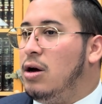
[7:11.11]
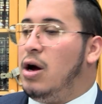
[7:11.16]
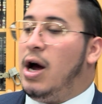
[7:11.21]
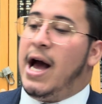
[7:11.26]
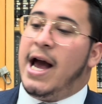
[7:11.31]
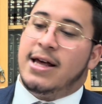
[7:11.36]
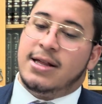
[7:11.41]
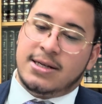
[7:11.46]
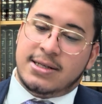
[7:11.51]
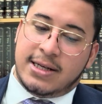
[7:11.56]

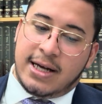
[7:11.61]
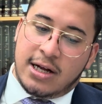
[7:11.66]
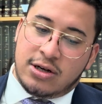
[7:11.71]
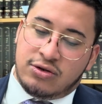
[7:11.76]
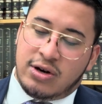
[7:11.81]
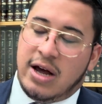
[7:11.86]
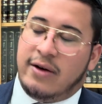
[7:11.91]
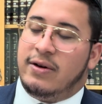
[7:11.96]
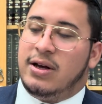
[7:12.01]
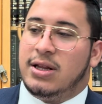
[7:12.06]
I understand
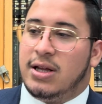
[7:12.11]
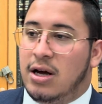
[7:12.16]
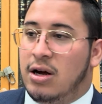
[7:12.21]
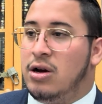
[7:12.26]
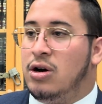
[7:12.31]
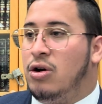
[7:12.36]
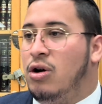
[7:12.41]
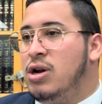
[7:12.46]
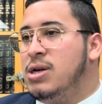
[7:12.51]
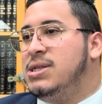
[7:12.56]
driving there,
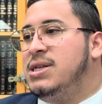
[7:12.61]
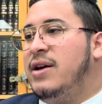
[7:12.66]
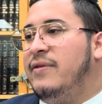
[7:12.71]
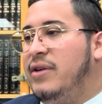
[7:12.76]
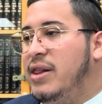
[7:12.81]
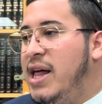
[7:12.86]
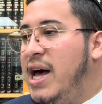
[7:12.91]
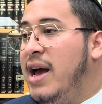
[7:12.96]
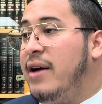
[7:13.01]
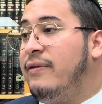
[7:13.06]
you're going to save a
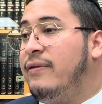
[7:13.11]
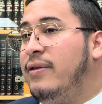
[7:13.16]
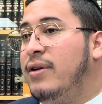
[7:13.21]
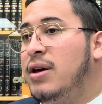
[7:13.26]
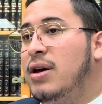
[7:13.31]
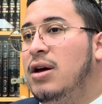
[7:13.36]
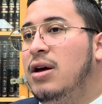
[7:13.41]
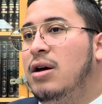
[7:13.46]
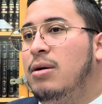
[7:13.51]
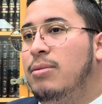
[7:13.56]
life.
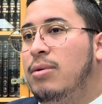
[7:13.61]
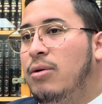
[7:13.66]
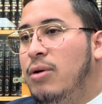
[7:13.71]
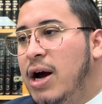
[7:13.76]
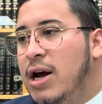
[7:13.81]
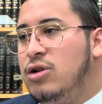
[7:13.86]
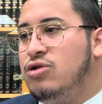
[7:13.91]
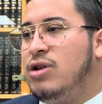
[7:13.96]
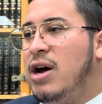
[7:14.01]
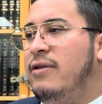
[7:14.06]
But why
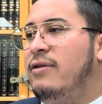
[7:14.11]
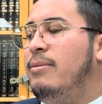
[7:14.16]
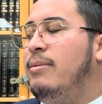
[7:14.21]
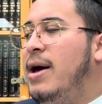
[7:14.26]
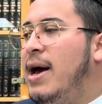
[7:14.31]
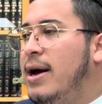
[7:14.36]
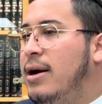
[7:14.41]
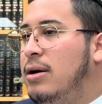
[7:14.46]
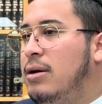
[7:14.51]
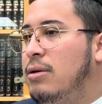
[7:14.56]
are you driving
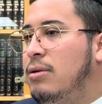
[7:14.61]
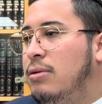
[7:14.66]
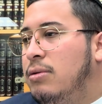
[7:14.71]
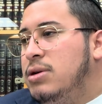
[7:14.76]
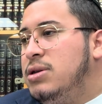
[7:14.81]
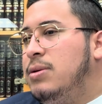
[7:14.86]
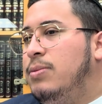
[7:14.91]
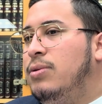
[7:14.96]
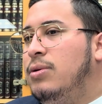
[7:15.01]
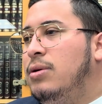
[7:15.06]
back?
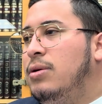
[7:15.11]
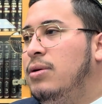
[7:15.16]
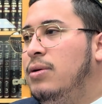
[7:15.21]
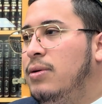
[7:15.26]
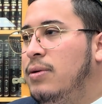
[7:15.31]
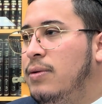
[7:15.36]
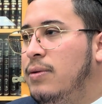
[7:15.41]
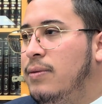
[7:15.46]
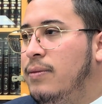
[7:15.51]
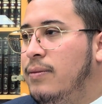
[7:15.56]
What's the
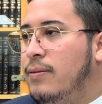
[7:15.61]
permission?